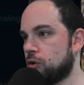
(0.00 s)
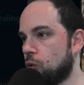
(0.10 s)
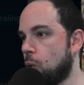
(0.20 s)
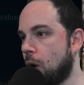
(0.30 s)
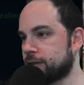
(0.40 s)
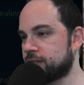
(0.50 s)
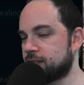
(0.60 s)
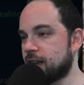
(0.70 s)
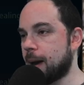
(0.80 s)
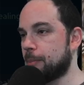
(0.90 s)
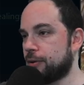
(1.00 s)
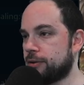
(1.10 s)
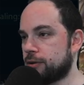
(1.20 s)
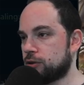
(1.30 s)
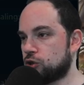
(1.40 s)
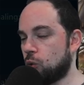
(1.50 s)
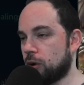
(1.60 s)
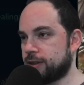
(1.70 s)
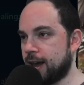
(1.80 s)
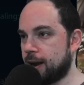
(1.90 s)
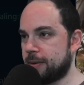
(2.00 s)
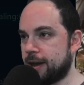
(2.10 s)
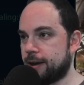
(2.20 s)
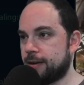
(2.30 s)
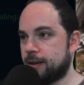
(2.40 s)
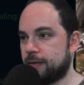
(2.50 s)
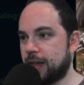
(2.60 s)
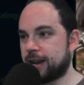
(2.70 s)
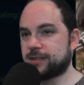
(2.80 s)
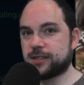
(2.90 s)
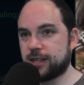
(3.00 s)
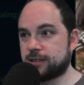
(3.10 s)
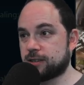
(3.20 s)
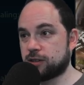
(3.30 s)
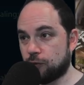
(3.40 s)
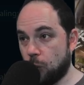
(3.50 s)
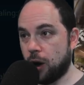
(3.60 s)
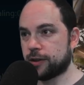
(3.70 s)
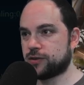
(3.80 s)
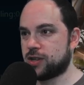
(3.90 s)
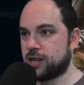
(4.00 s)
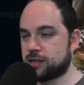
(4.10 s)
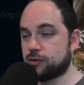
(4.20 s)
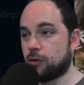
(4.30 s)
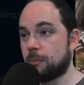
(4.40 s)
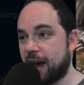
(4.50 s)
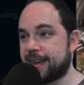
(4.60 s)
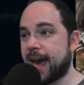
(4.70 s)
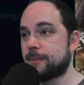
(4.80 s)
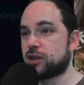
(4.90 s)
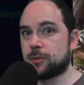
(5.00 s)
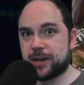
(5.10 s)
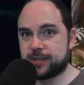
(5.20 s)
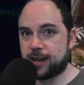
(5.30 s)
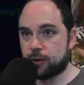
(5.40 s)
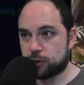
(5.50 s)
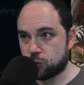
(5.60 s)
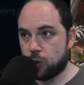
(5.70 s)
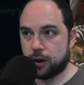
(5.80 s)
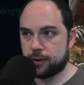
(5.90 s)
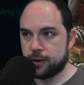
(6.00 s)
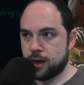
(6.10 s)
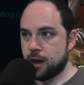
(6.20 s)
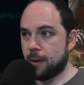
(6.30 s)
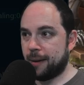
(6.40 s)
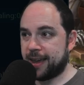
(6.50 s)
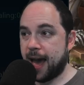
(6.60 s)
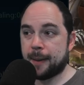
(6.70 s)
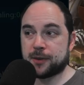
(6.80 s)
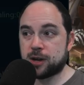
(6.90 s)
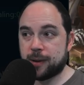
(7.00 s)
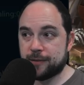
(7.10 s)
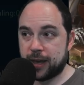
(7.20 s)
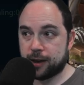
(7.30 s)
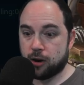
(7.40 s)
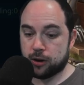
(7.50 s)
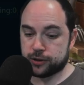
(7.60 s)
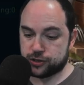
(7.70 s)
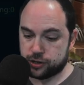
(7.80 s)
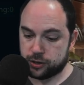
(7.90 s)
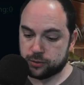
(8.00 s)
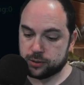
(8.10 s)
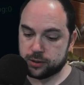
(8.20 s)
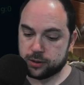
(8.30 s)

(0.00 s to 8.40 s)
one step toward the enemy, that is a distance of 1. So the distance from my captain to my center is 1. My captain and my vanguard is 2,